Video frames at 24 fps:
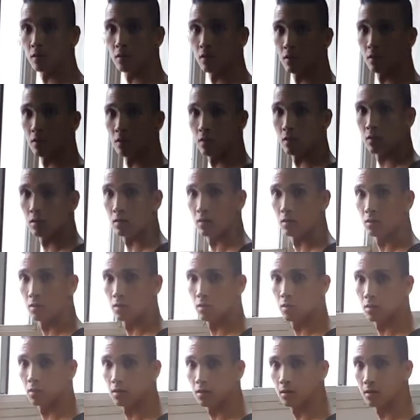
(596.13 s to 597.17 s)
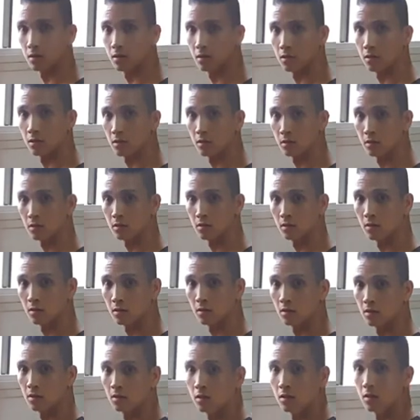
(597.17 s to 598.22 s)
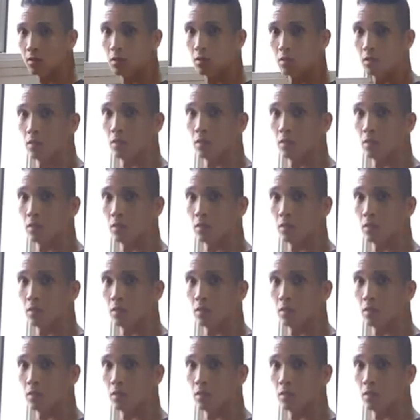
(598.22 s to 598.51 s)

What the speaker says: [no speech]